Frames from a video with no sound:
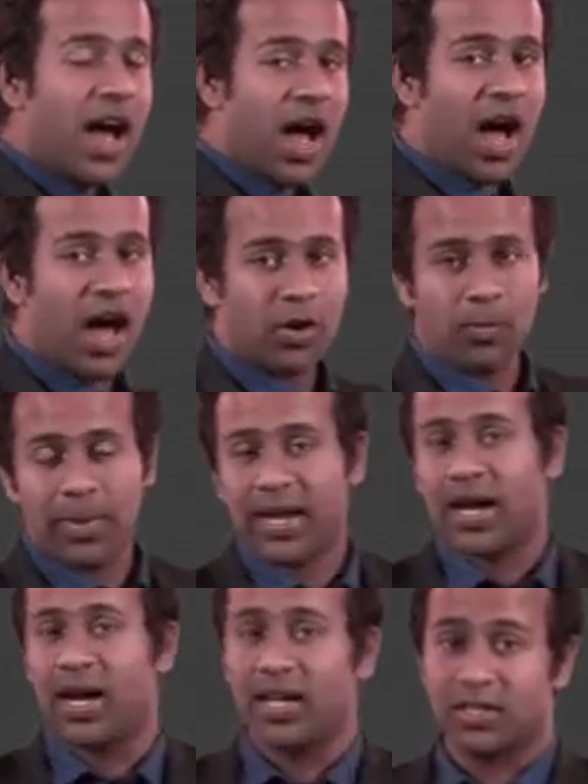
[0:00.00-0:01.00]
r
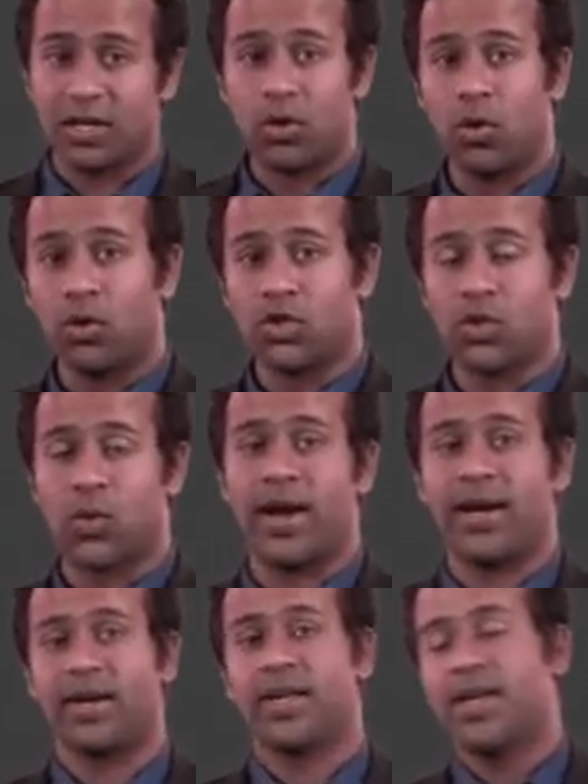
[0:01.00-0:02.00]
omega the whole
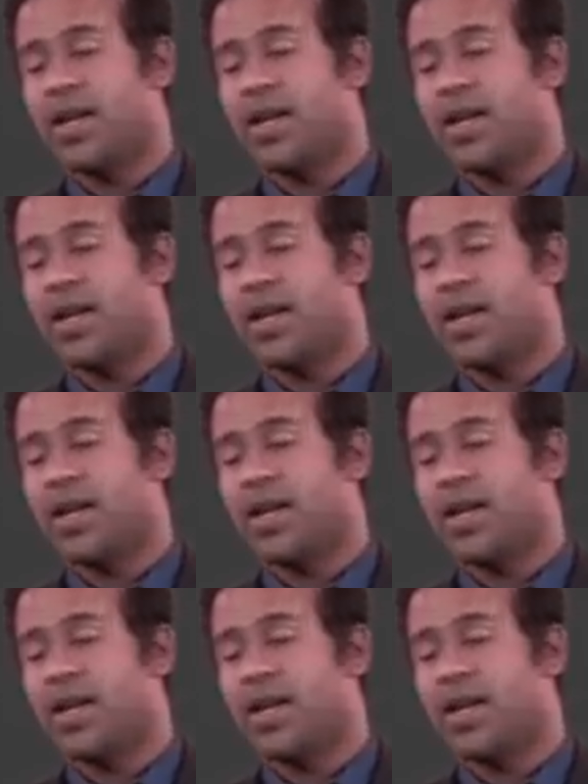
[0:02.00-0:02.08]
square.